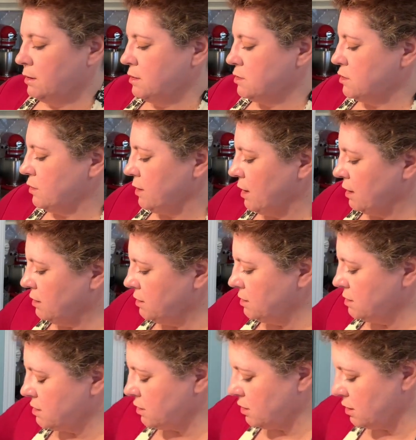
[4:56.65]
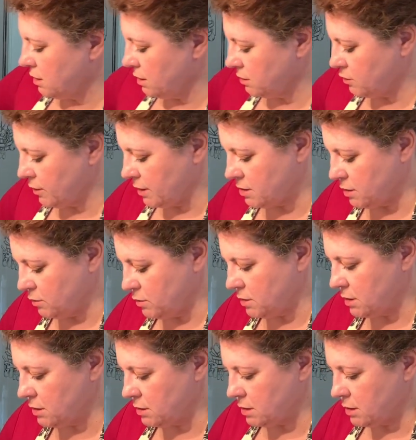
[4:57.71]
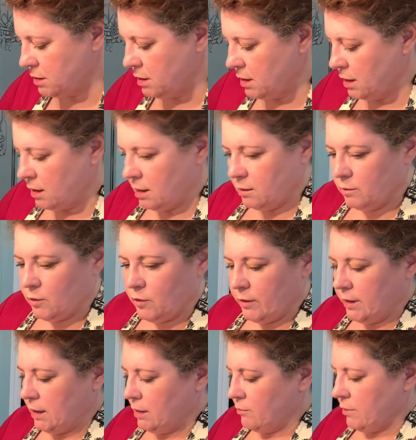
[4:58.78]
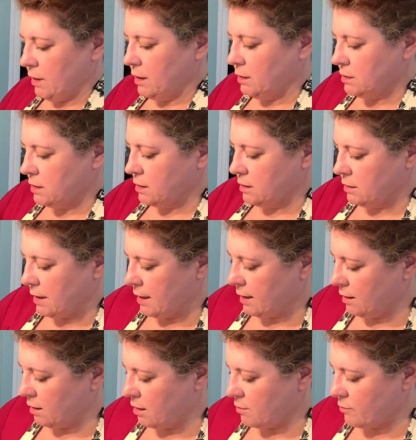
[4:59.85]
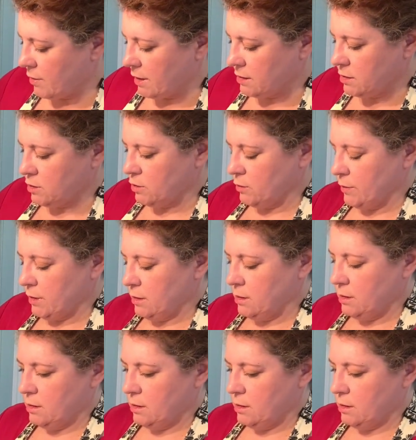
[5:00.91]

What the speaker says: So the onions are a little translucent, And we're going to get ready to add our rice to it.